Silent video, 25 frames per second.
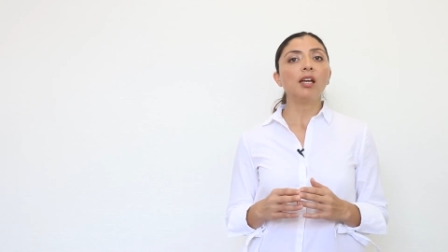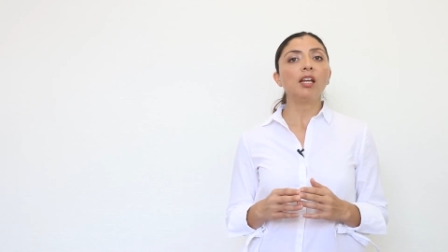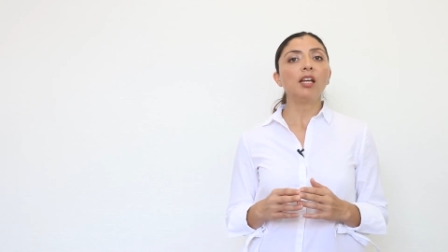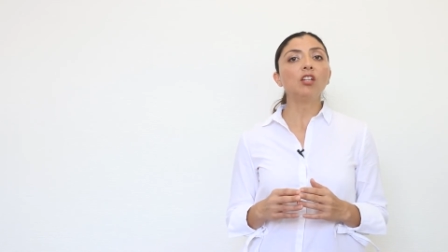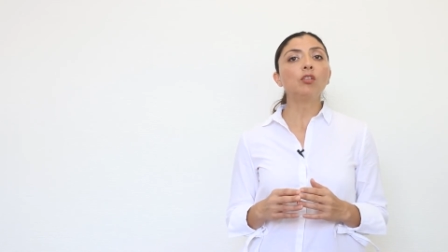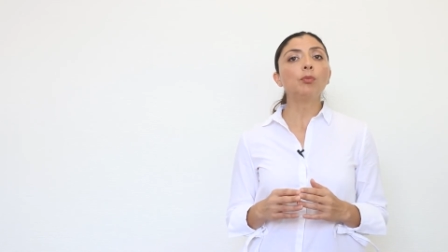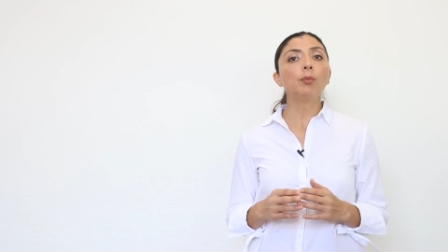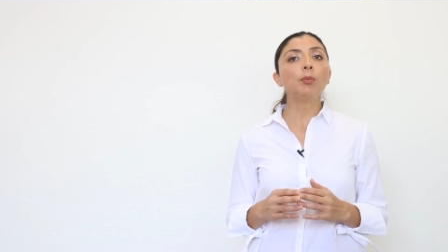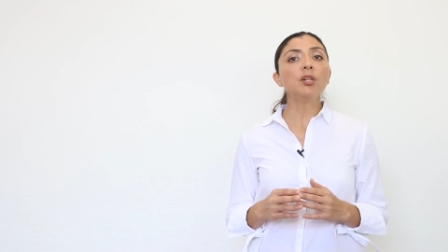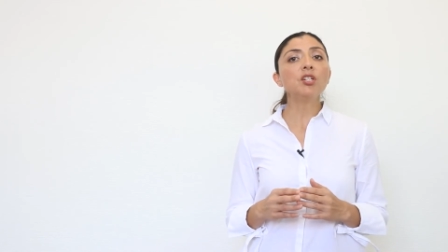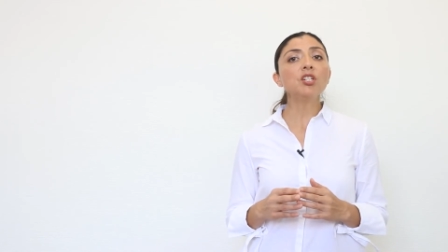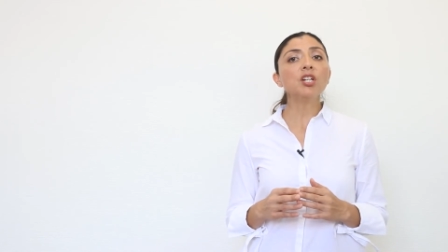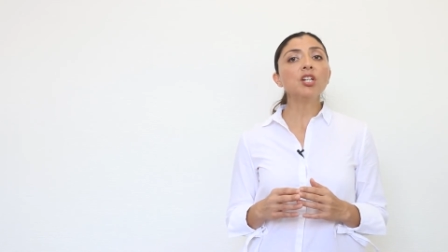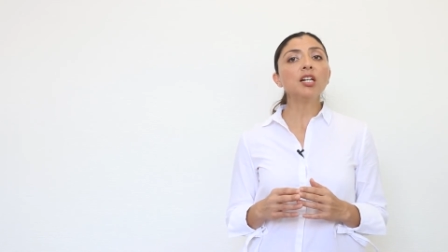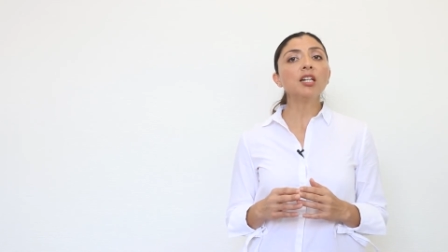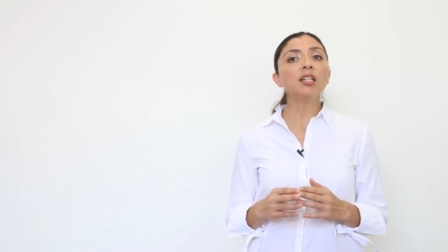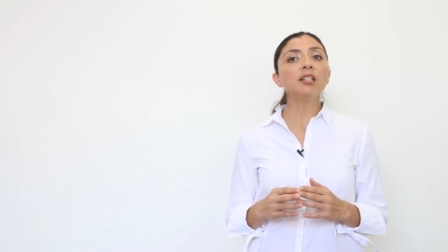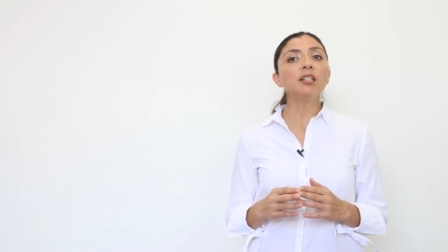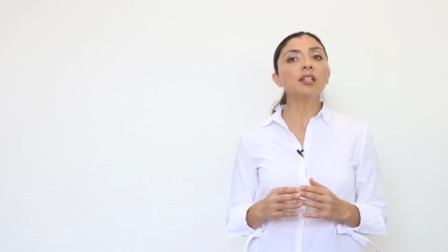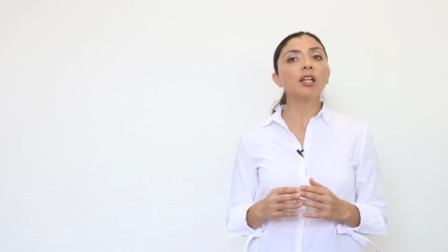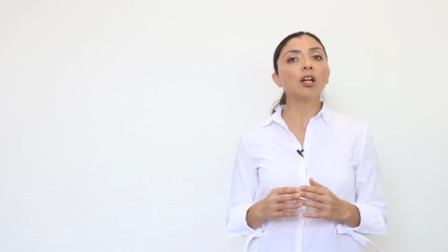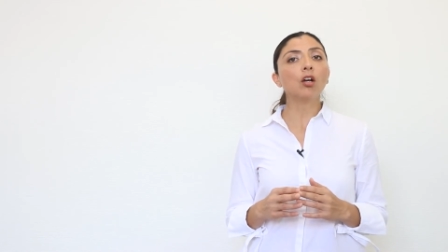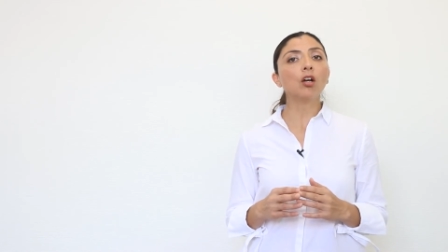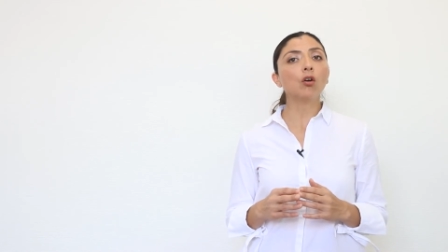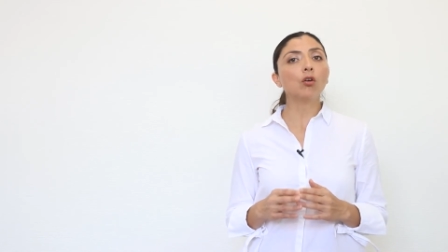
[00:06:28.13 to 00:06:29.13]
especially
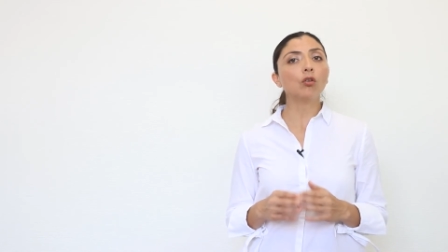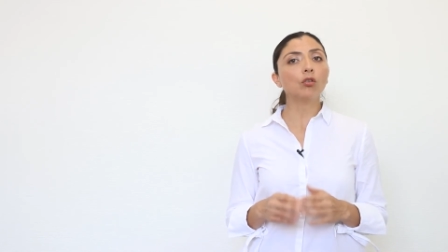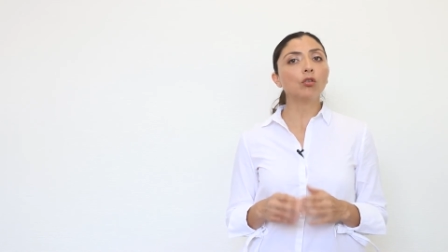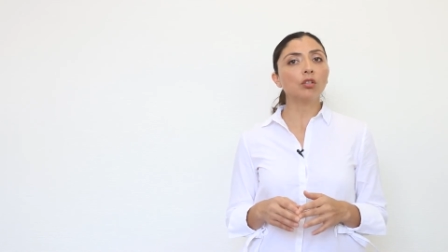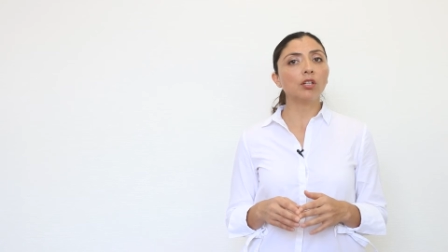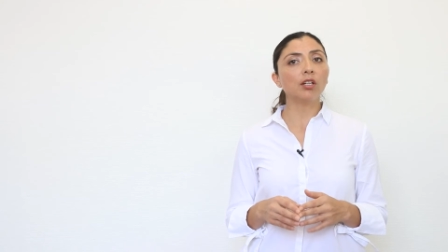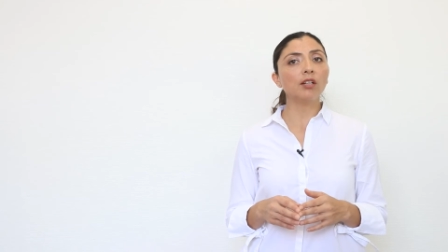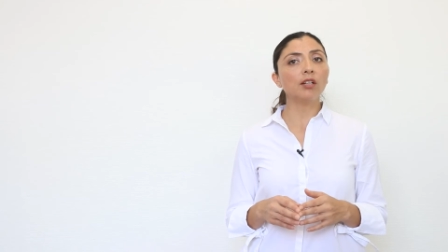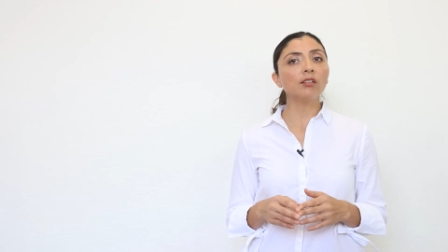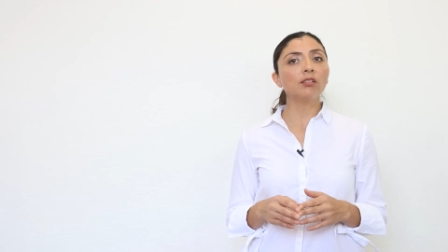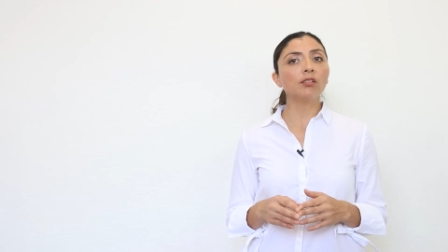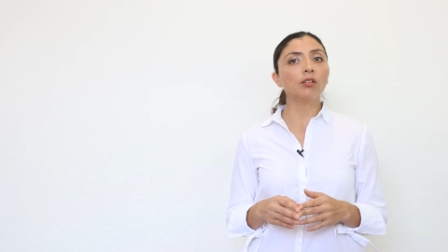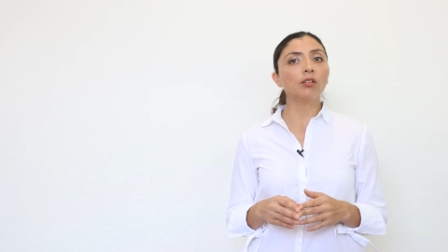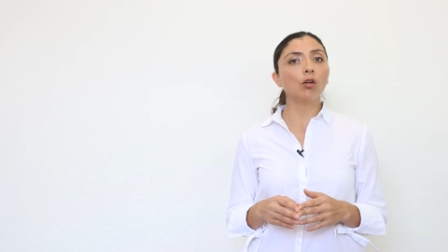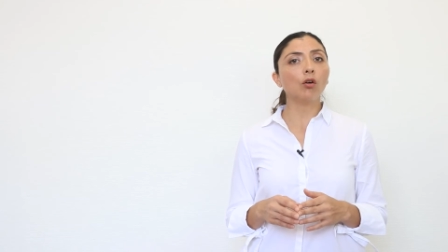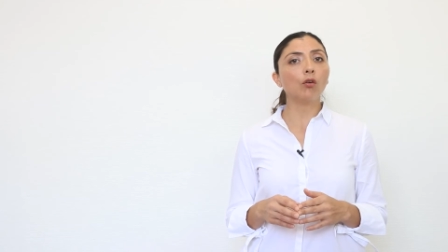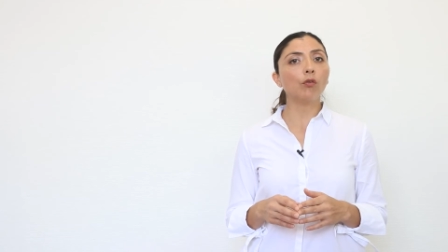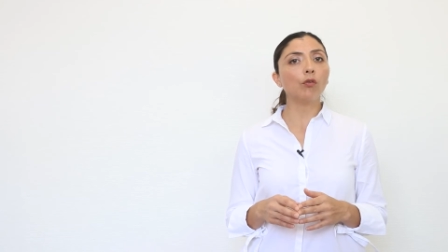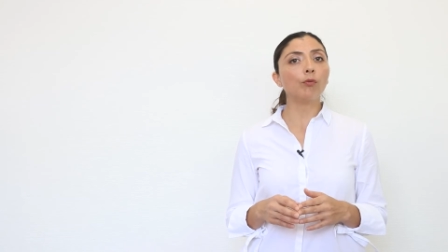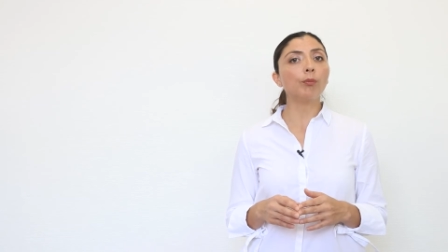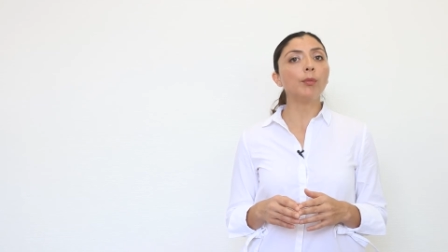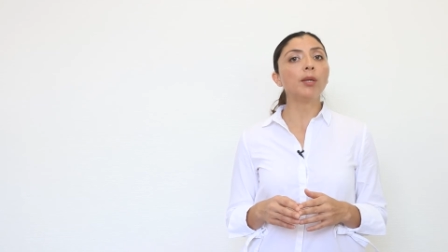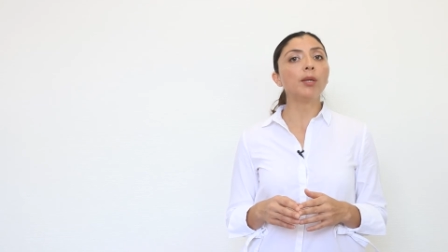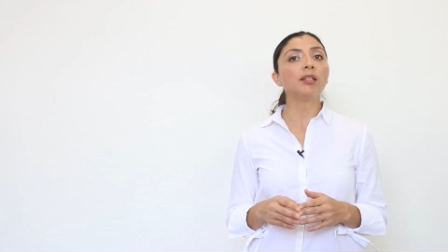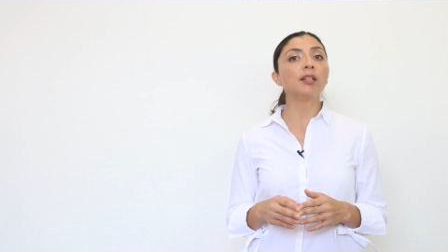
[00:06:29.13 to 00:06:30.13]
in the context
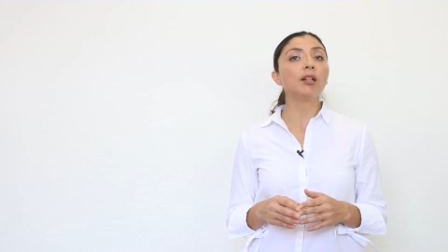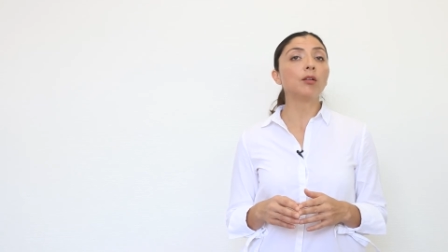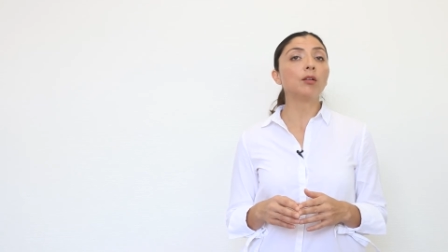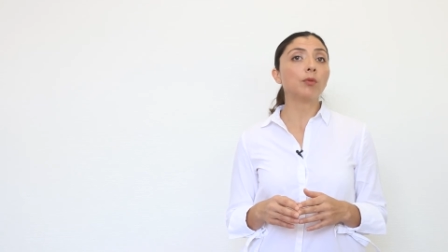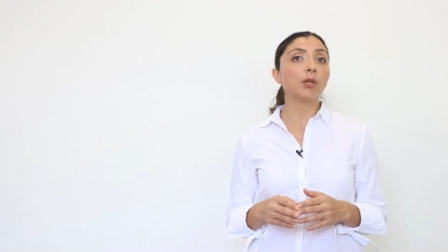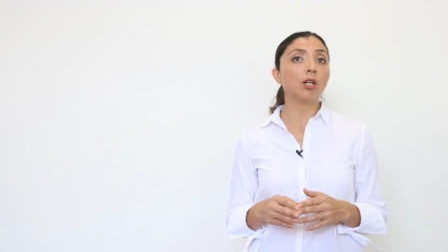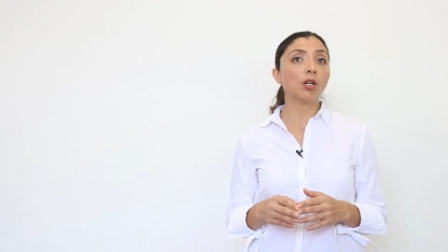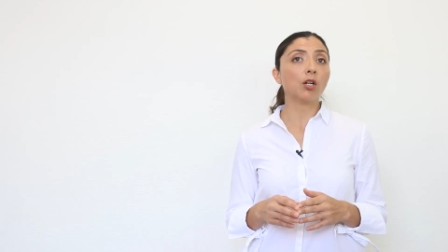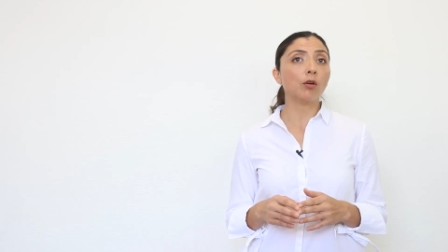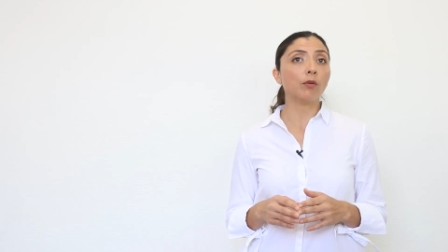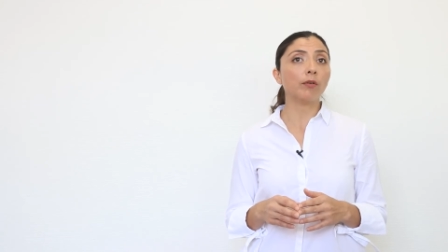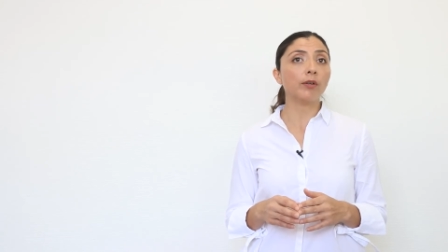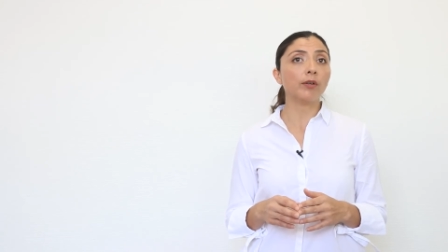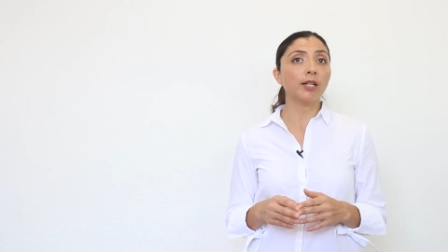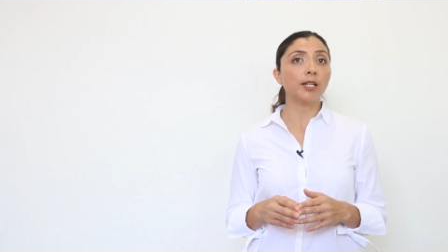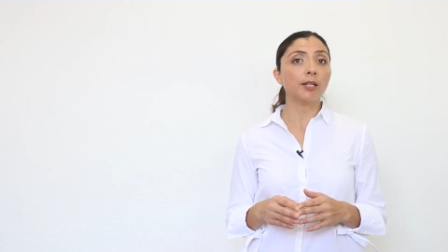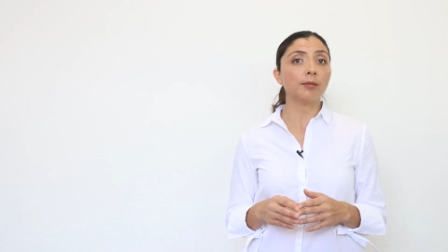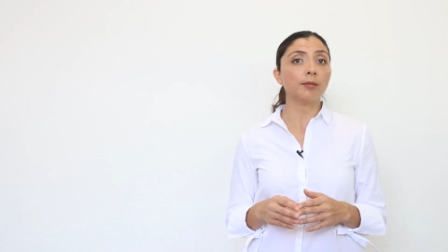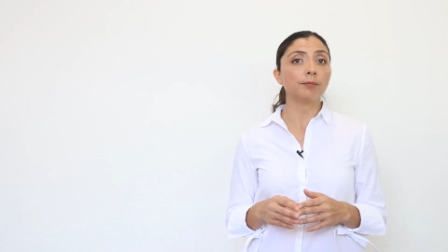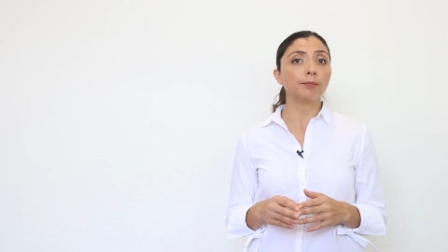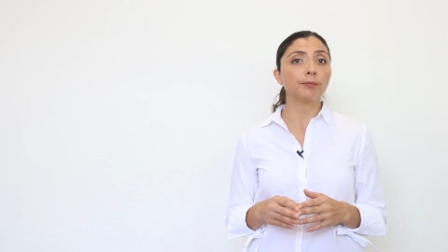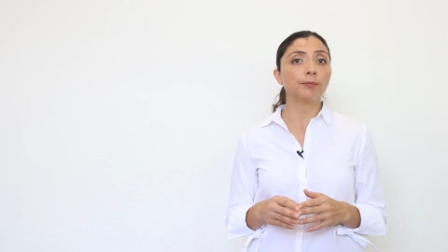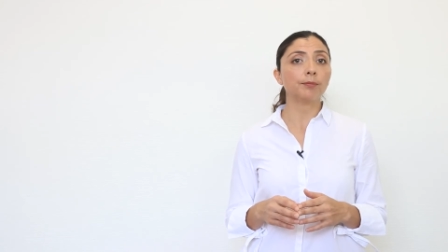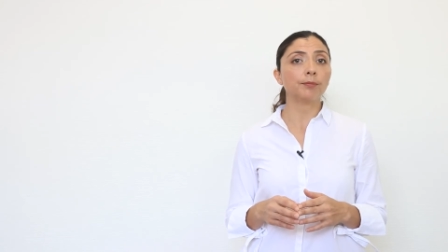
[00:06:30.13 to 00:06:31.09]
of metal recovery.